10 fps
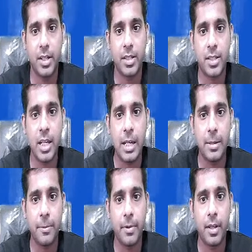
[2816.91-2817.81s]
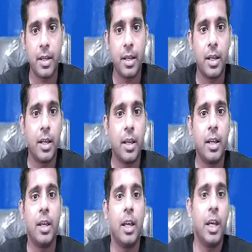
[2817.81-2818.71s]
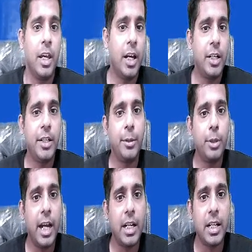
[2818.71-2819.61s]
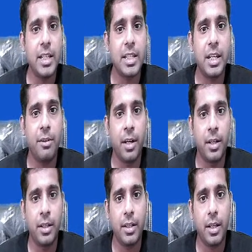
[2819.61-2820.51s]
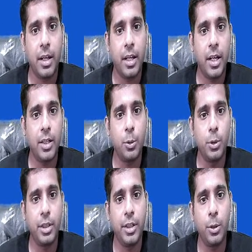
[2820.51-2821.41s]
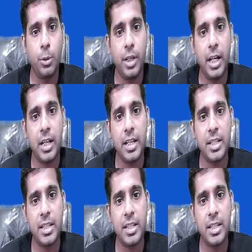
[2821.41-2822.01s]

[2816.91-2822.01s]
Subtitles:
See, here due date is given. Here due date is